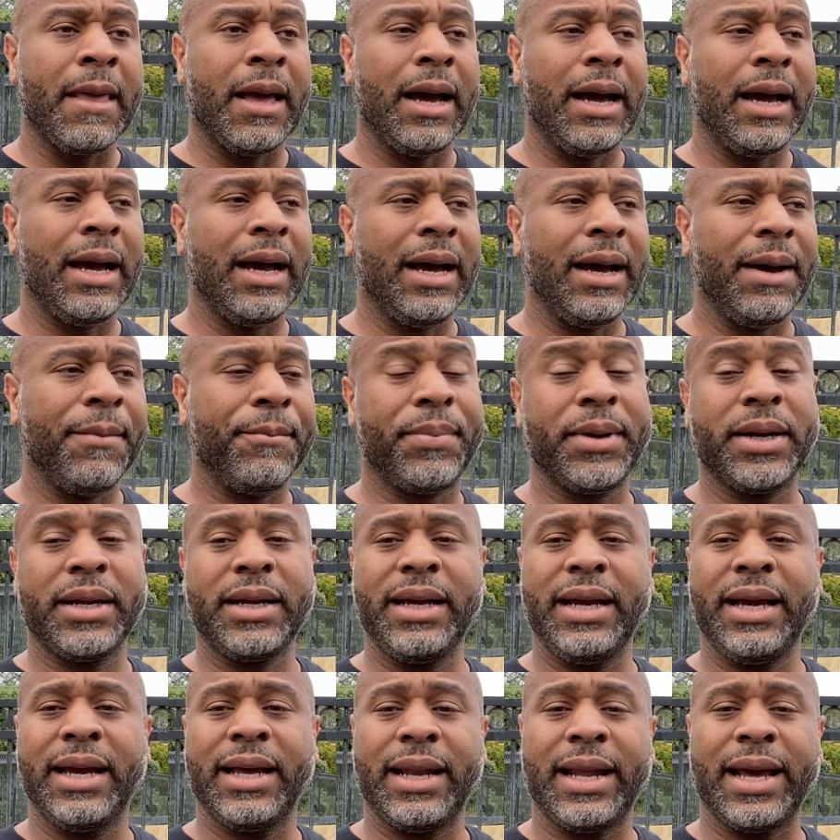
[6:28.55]
Um, but
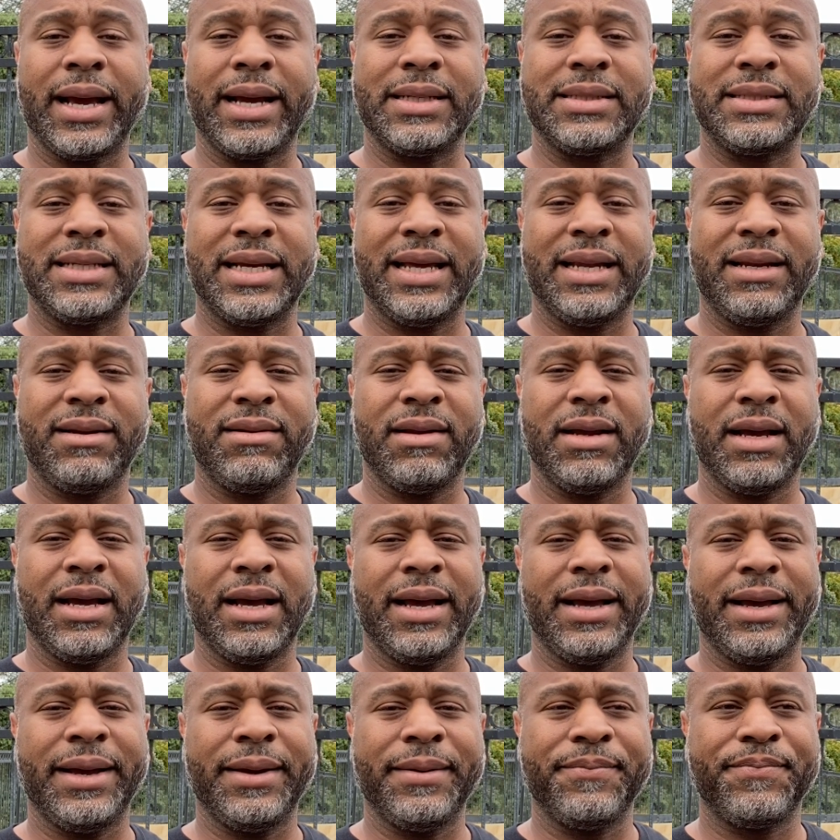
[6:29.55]
again, like I said,
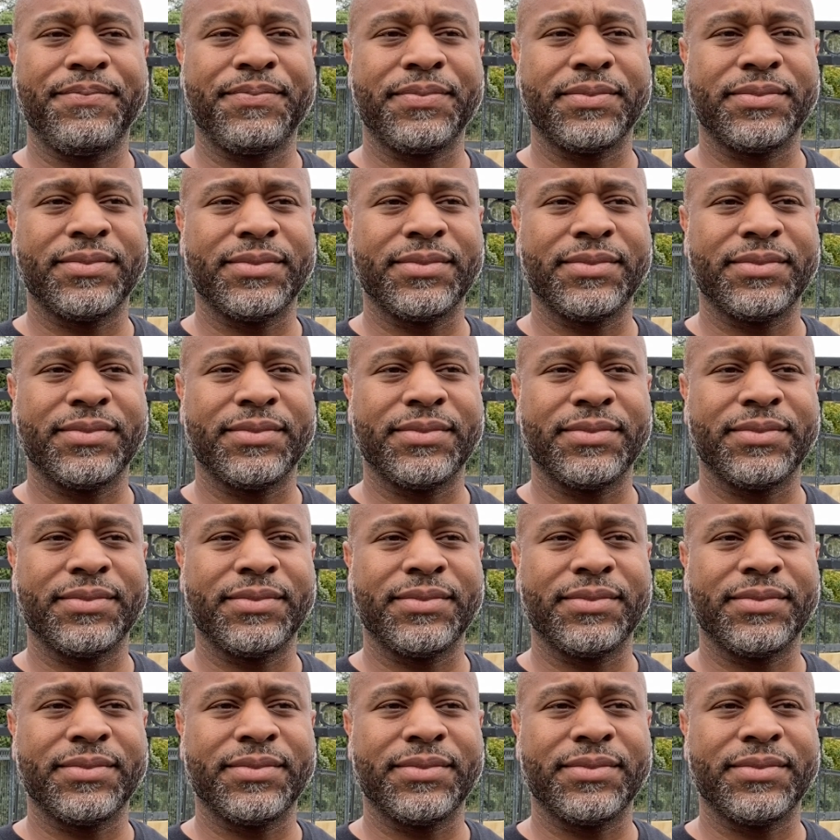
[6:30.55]
um,